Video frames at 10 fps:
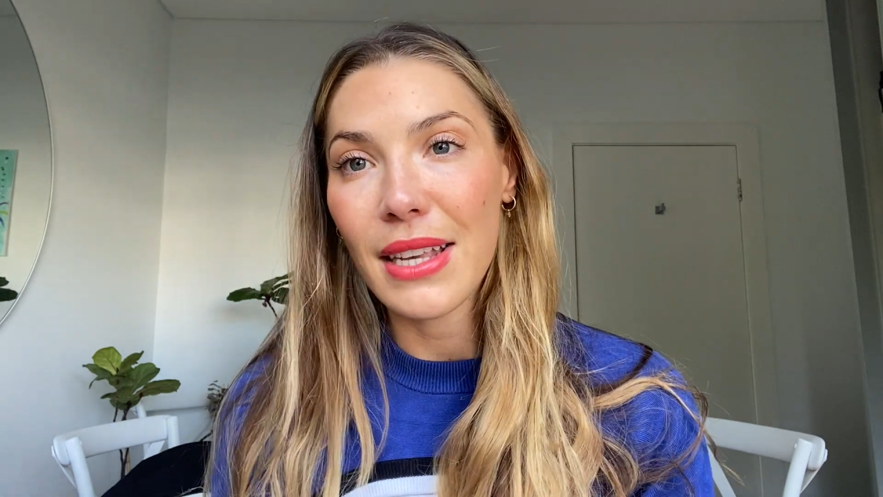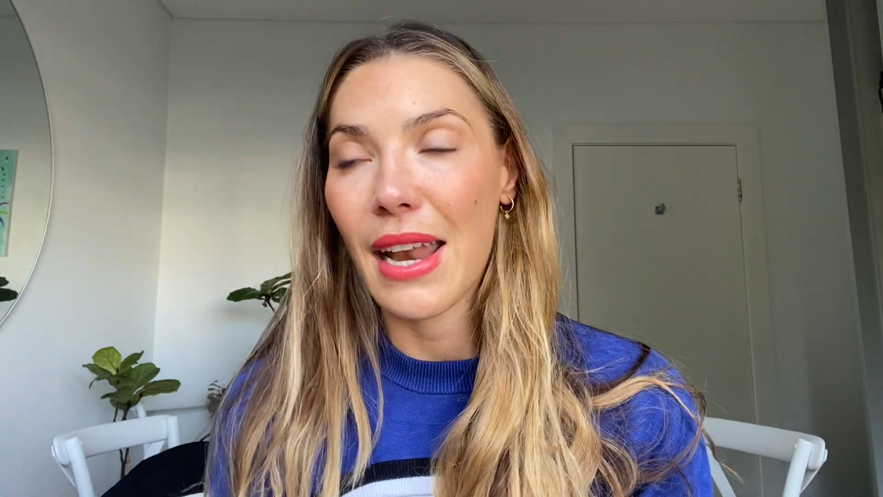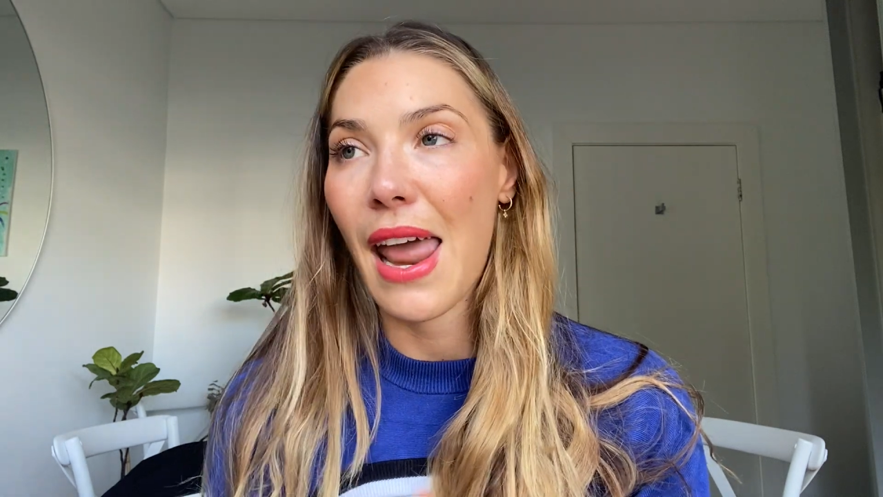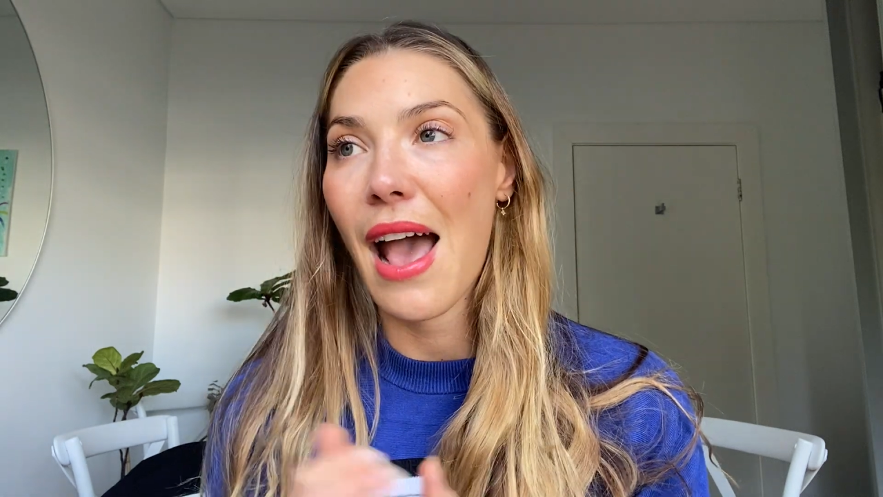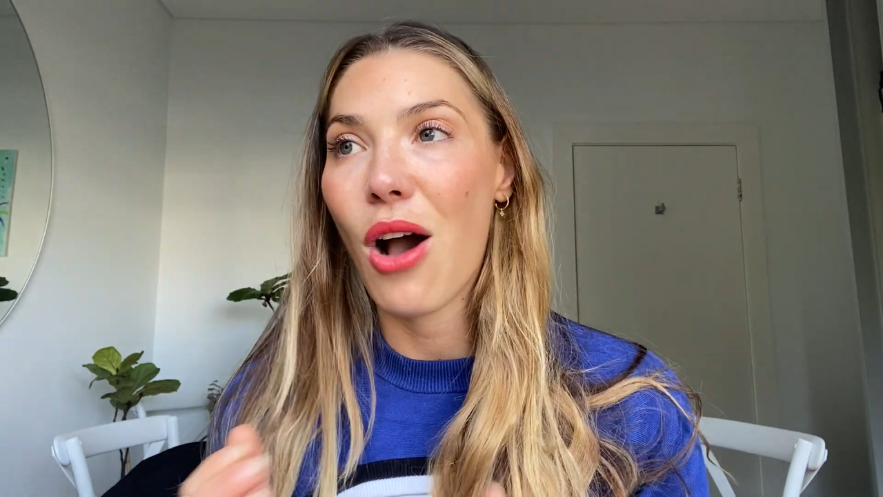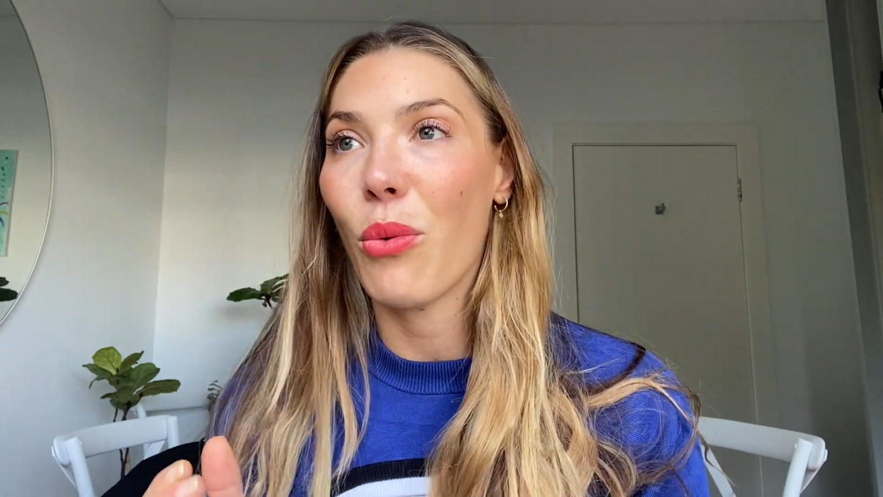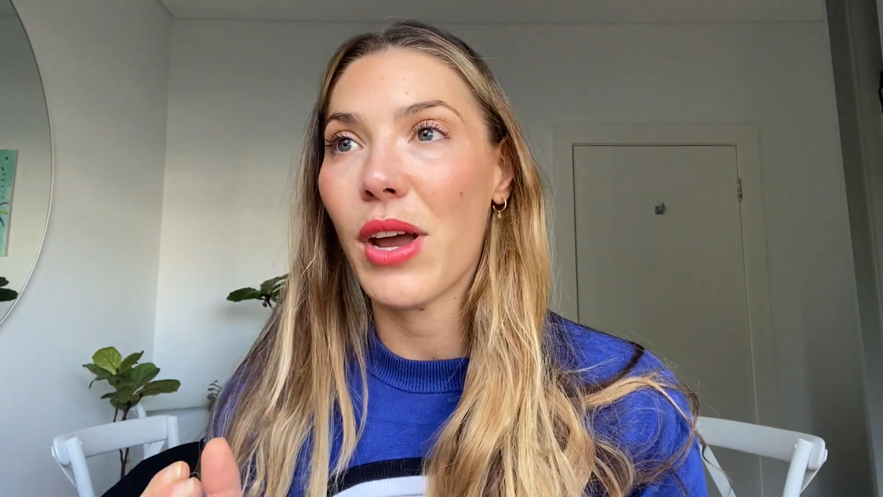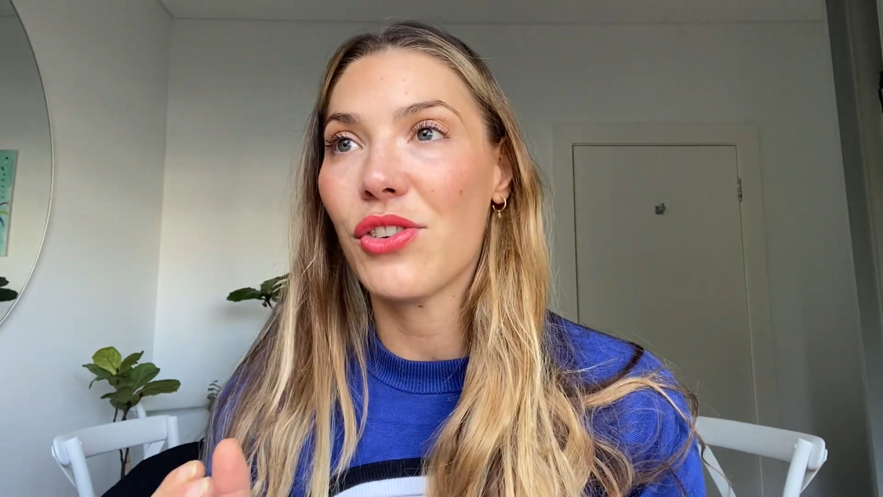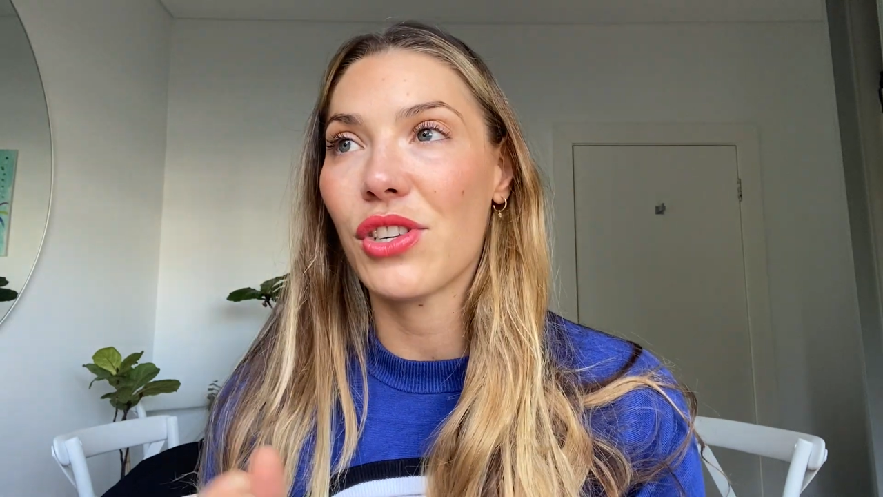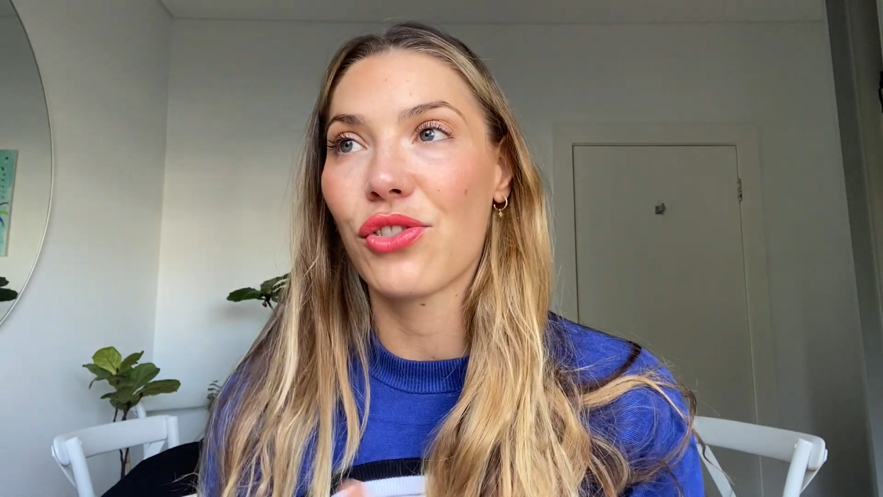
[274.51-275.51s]
and how
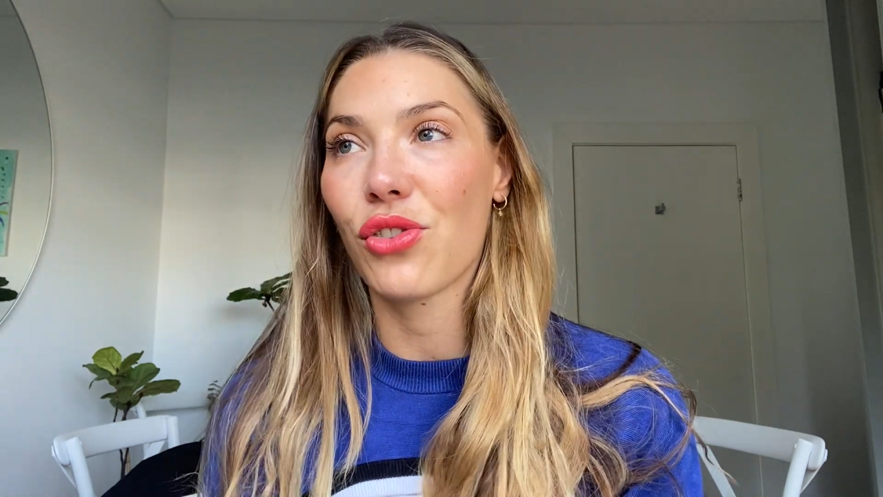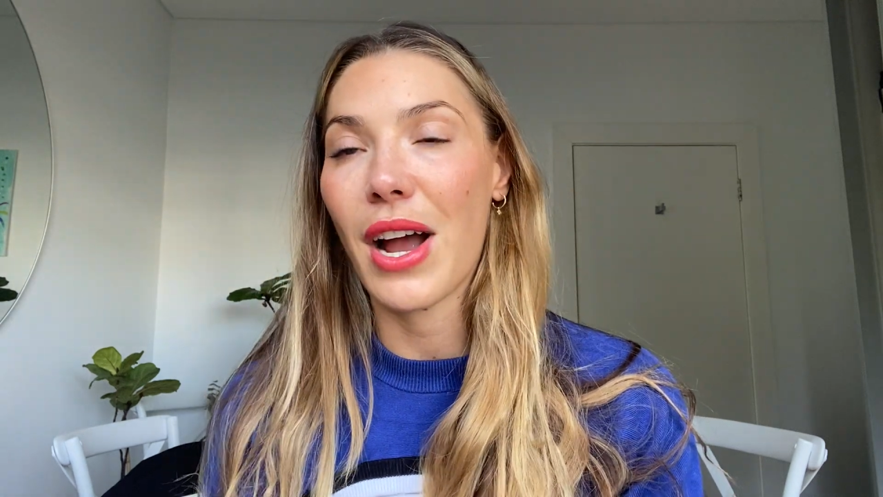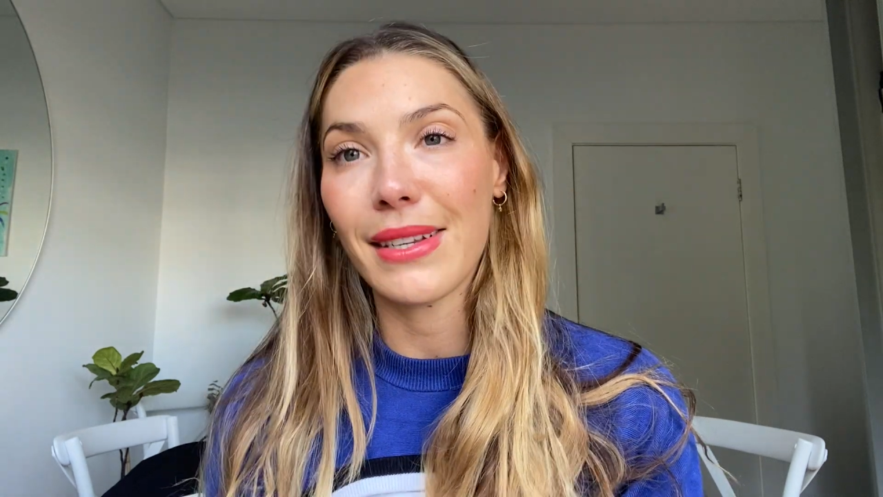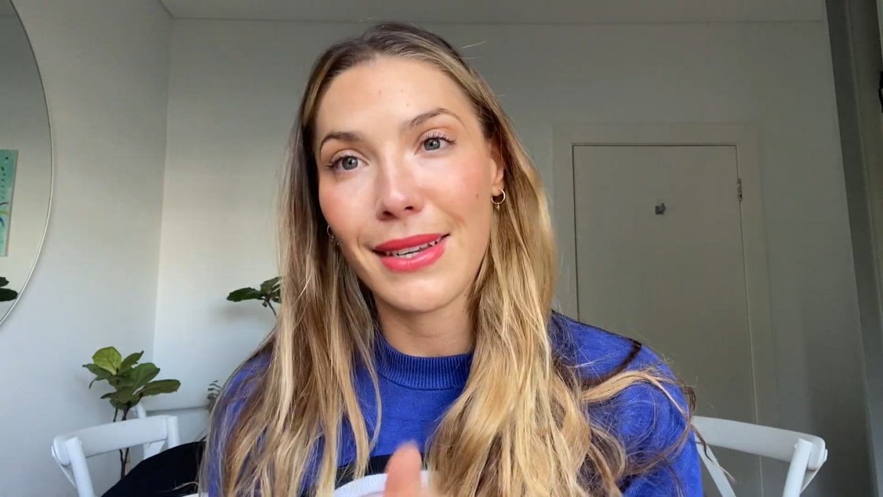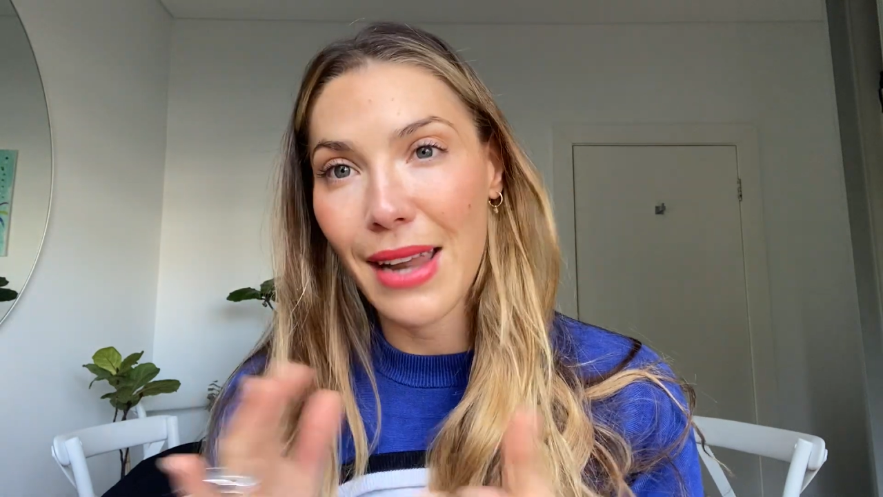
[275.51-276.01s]
we're just trying to